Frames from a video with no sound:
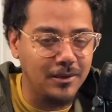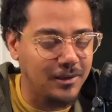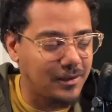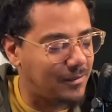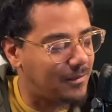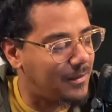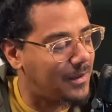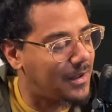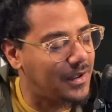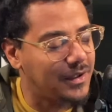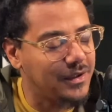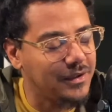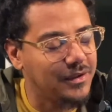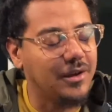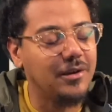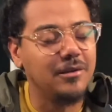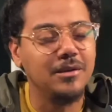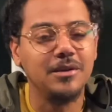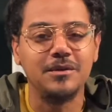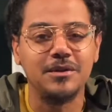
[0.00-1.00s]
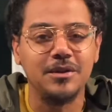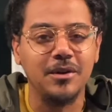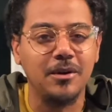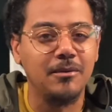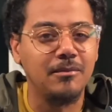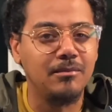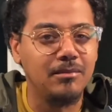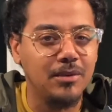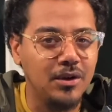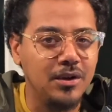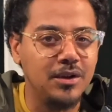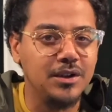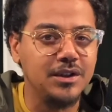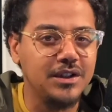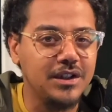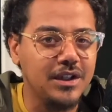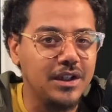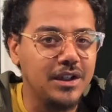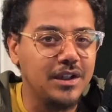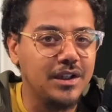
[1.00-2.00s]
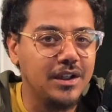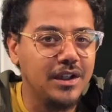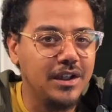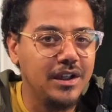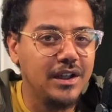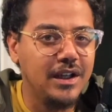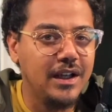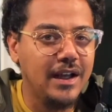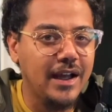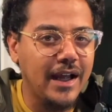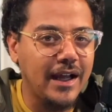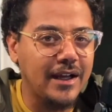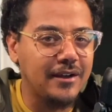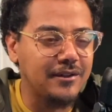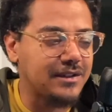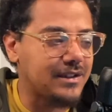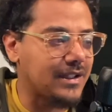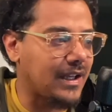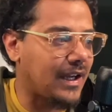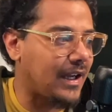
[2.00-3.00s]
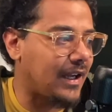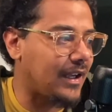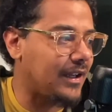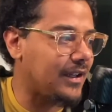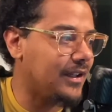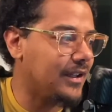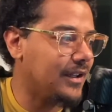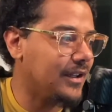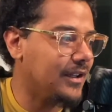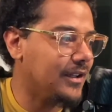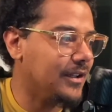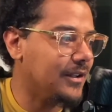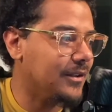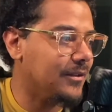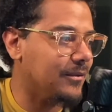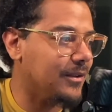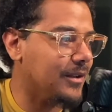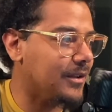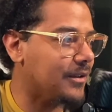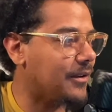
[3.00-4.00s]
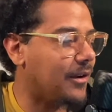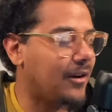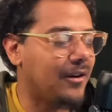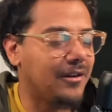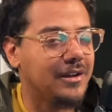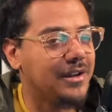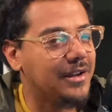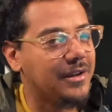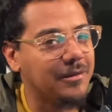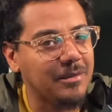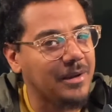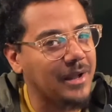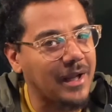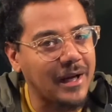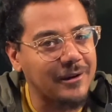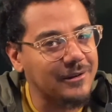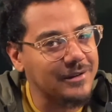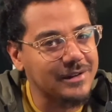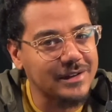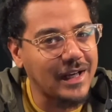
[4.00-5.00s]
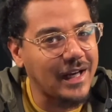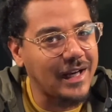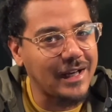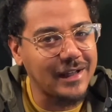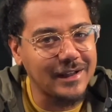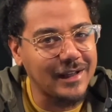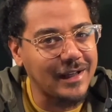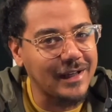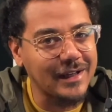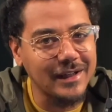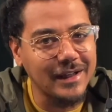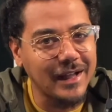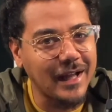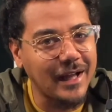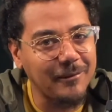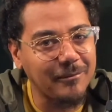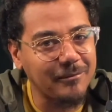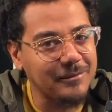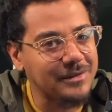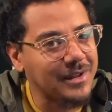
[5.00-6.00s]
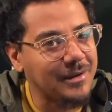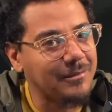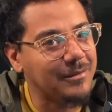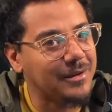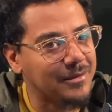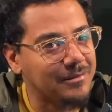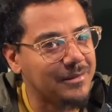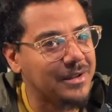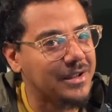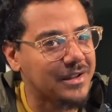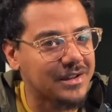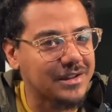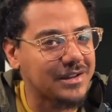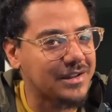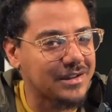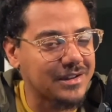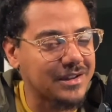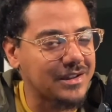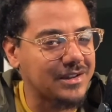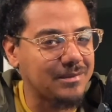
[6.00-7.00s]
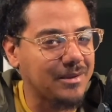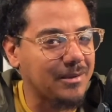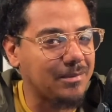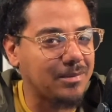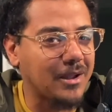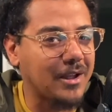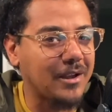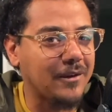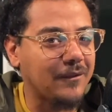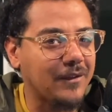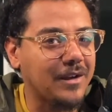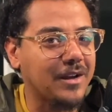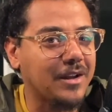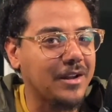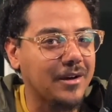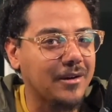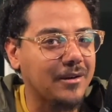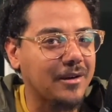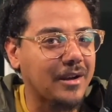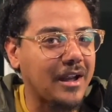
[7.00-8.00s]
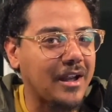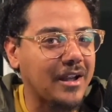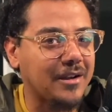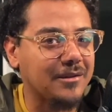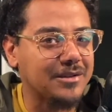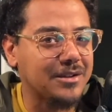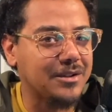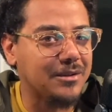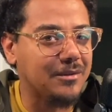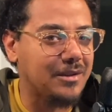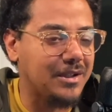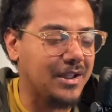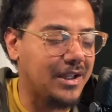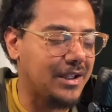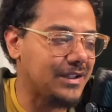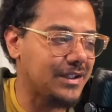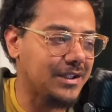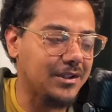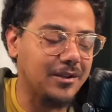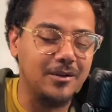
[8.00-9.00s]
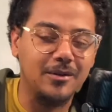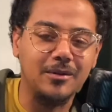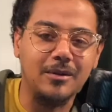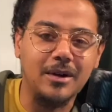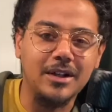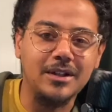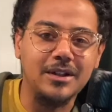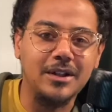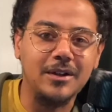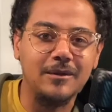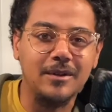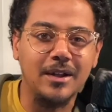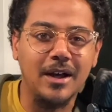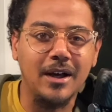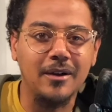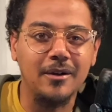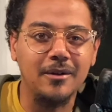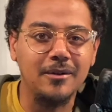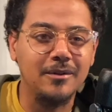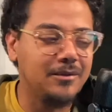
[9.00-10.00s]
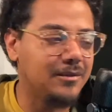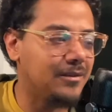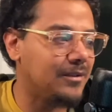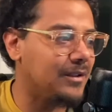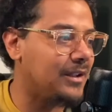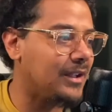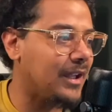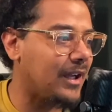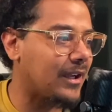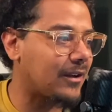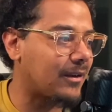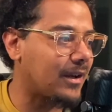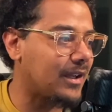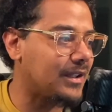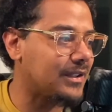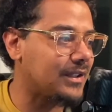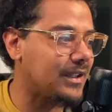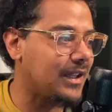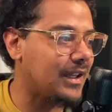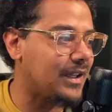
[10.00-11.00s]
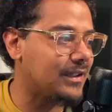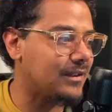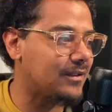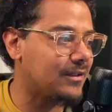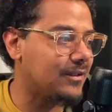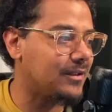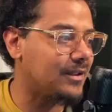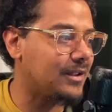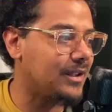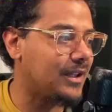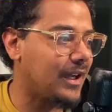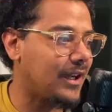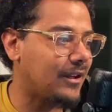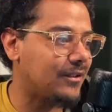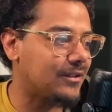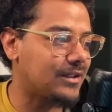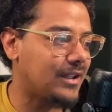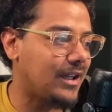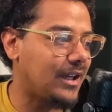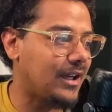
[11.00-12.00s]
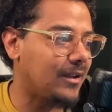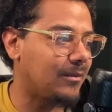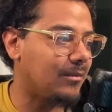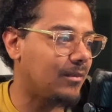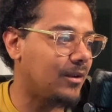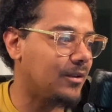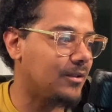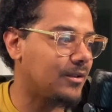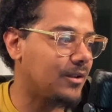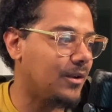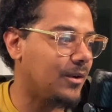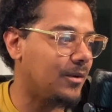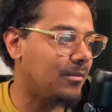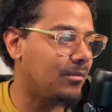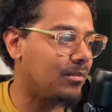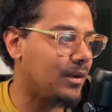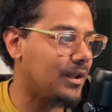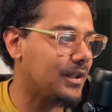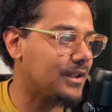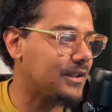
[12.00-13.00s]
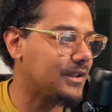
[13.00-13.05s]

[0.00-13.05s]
man. You know, we was on bullshit outside. We don't all need to be outside like that. Some of them niggas should just be playing video games, doing that shit on Grand Theft Auto. You don't need that crazy ass little nigga outside, bro, throwing bricks and